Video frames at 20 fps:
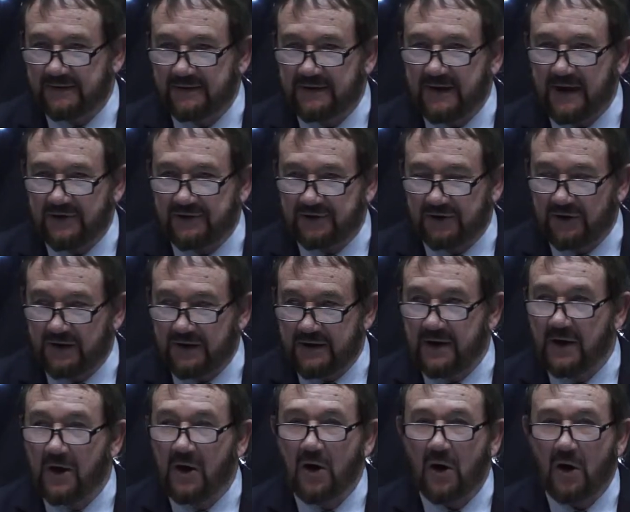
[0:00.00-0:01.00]

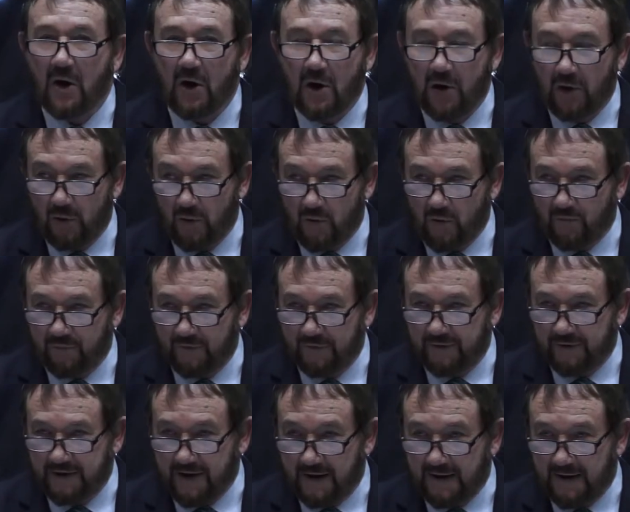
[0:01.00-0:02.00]
nationally all
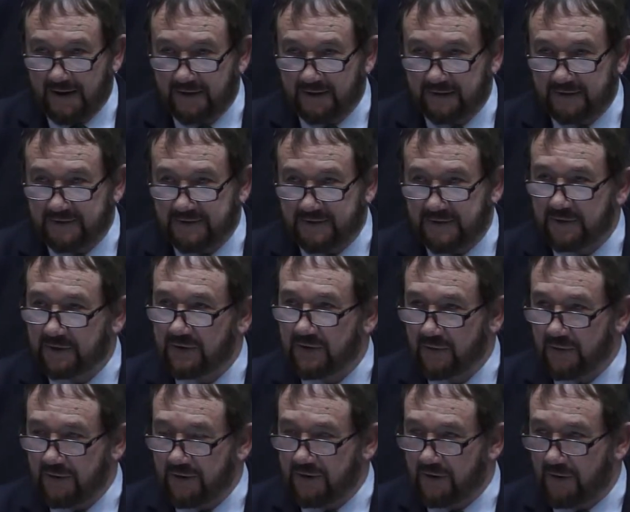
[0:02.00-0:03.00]
over the island,
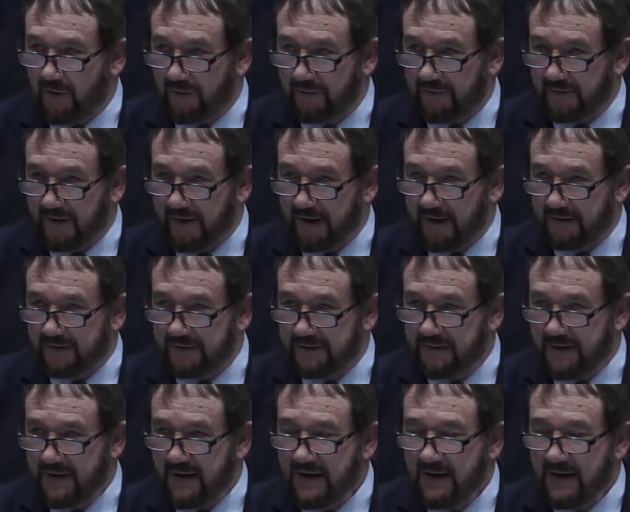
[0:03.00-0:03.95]
including Northern Ireland.